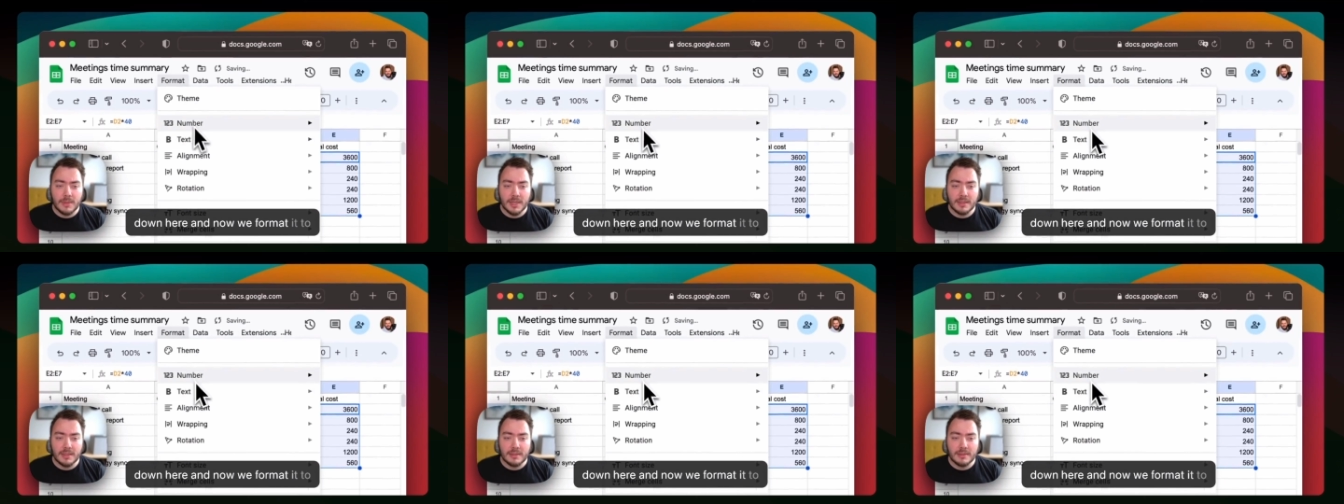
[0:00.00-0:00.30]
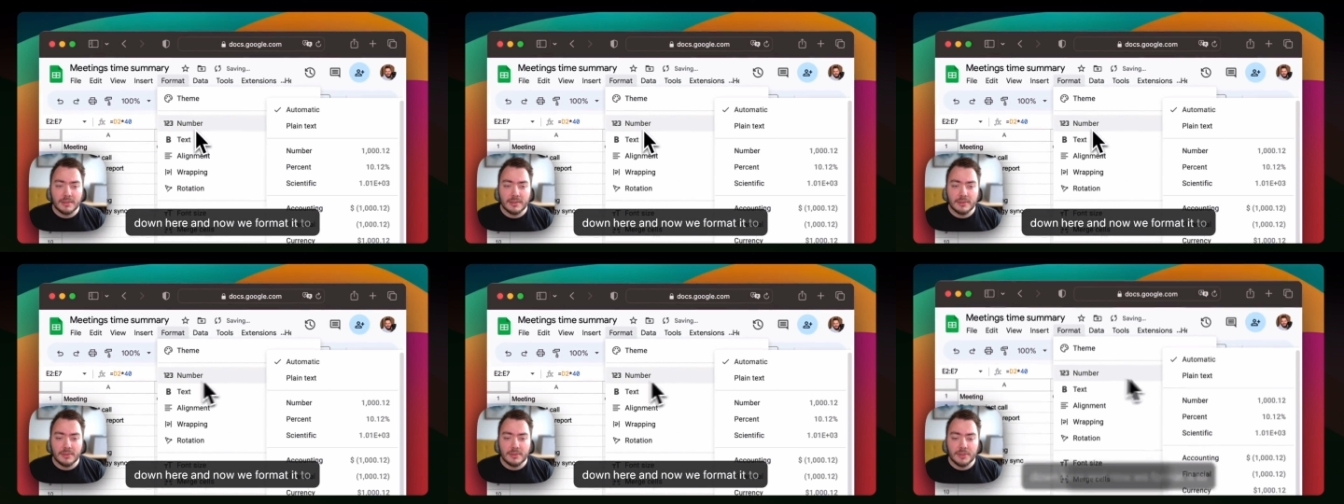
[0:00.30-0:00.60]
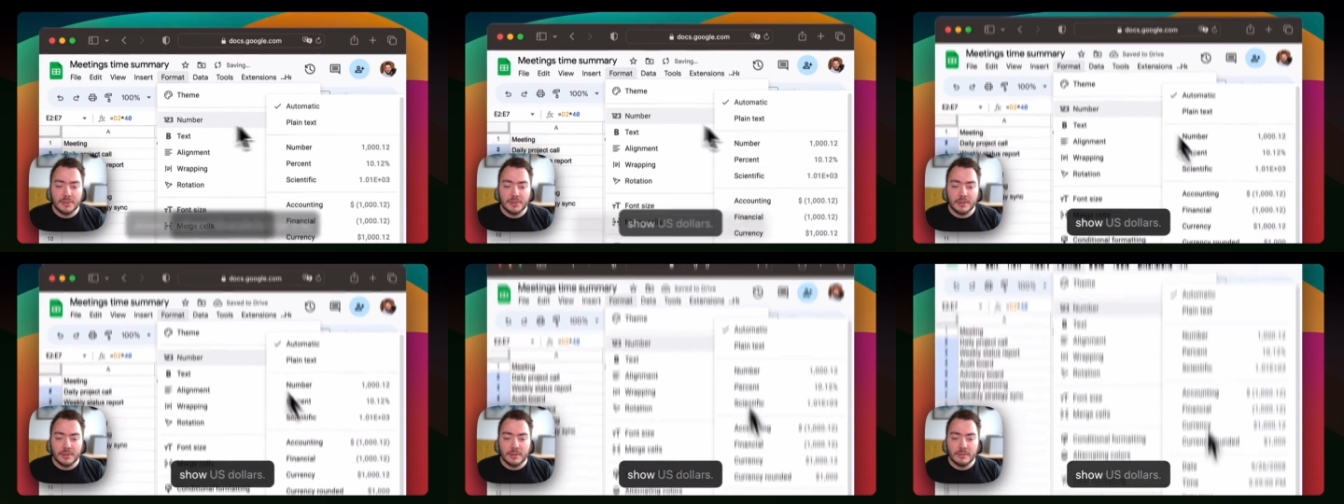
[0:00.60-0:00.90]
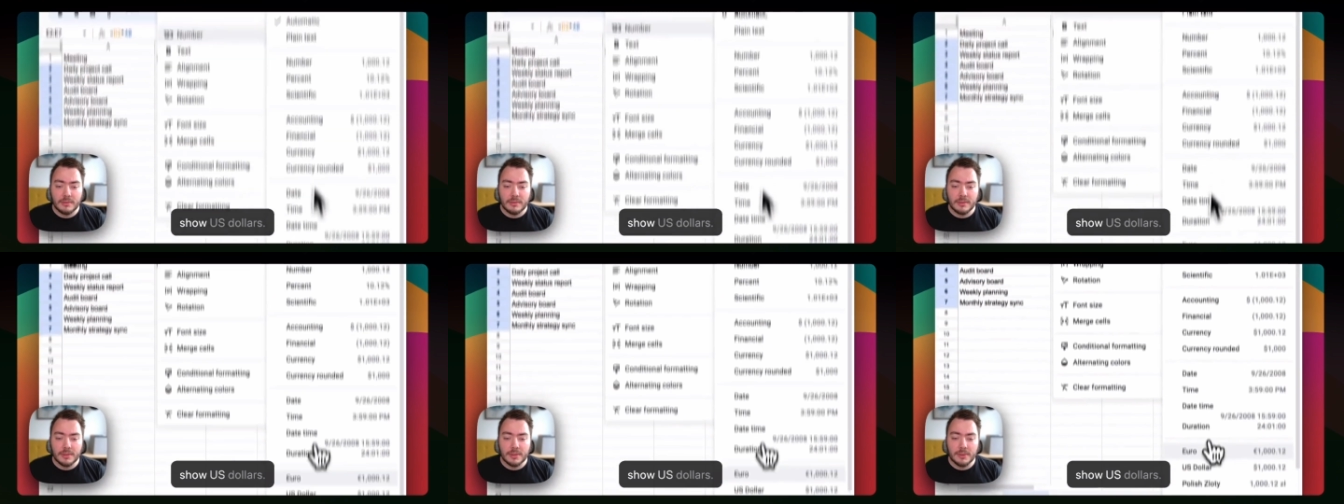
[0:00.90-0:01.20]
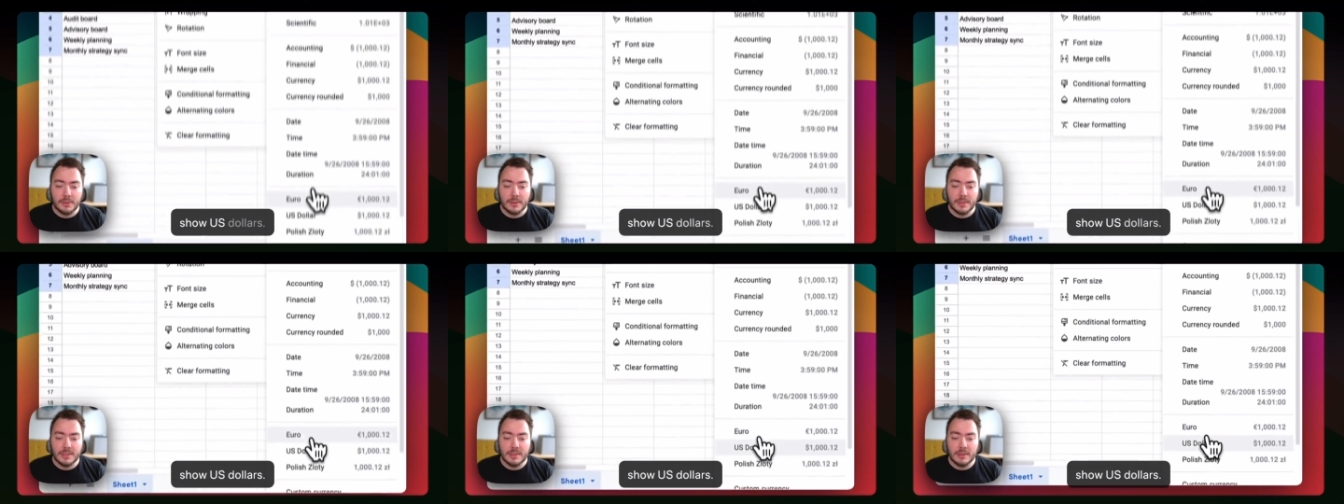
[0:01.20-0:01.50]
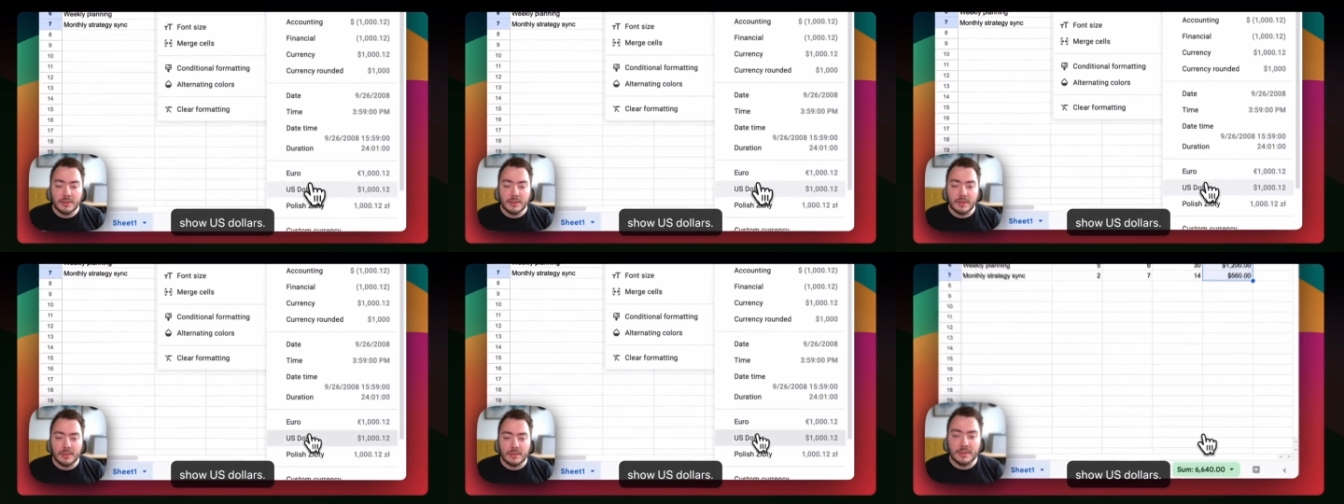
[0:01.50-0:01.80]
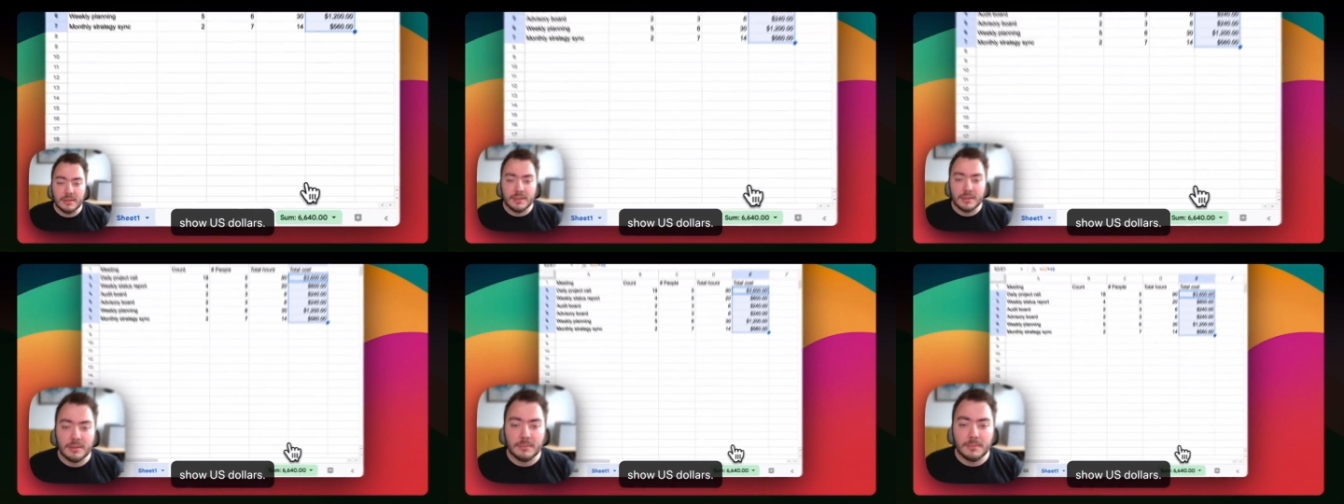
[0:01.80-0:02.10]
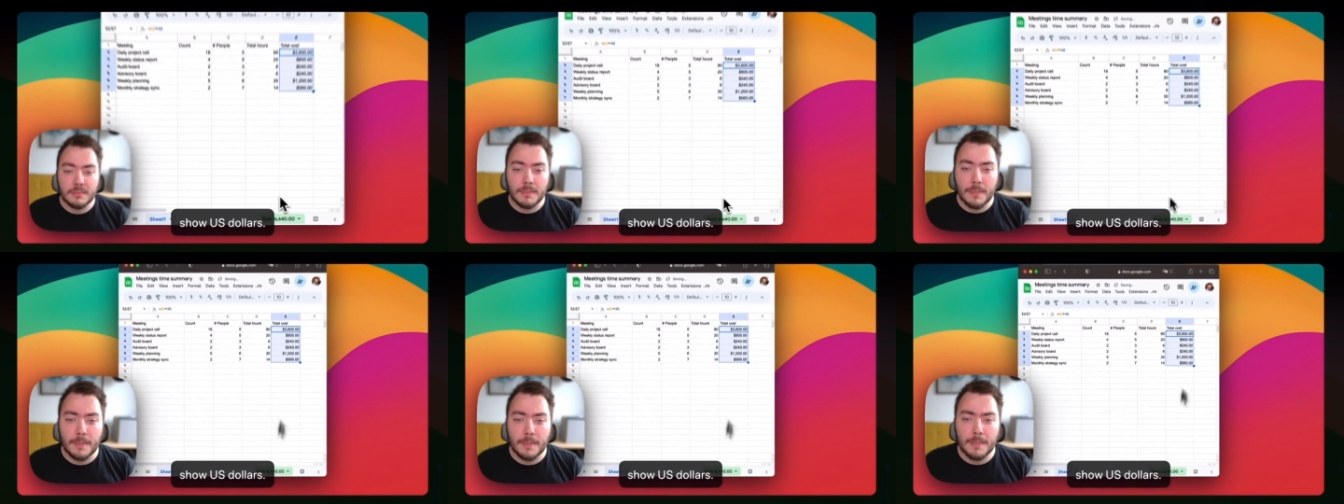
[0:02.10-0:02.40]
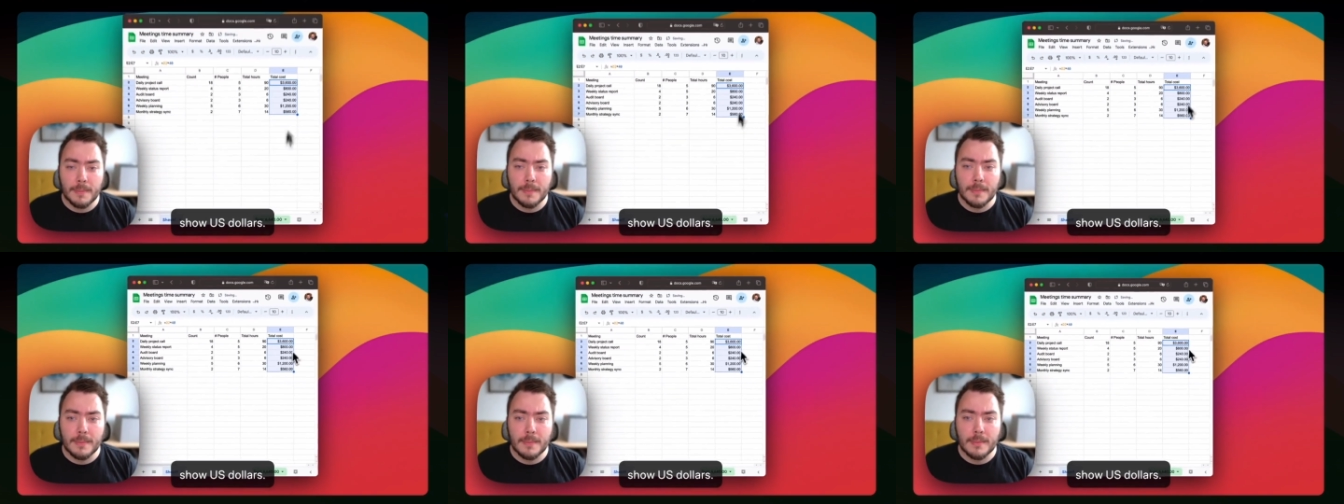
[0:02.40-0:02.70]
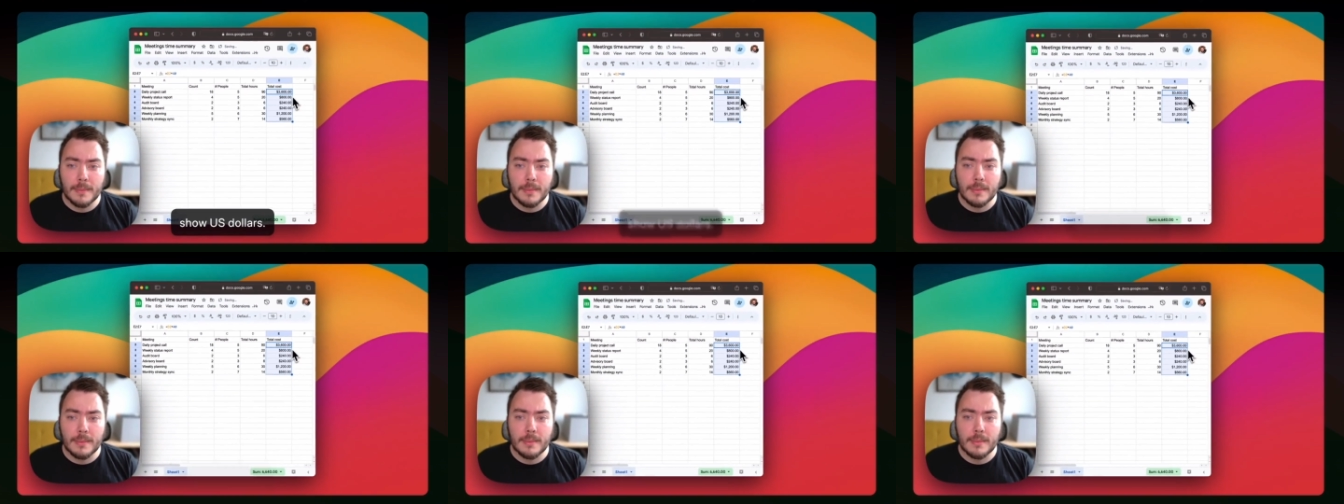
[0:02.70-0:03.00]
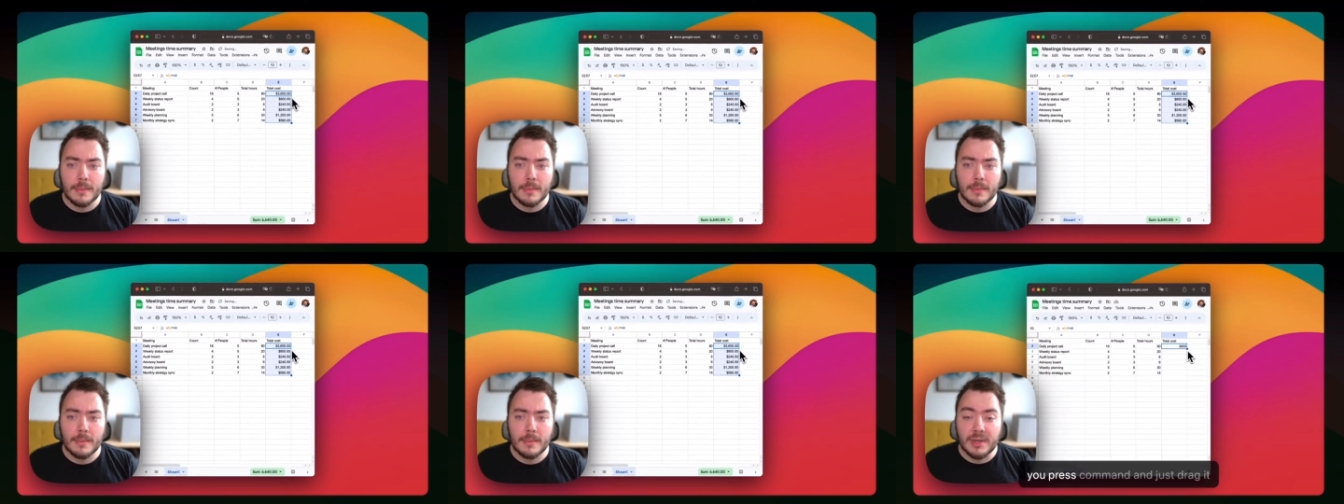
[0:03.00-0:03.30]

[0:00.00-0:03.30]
recordings that are just a little bit higher caliber.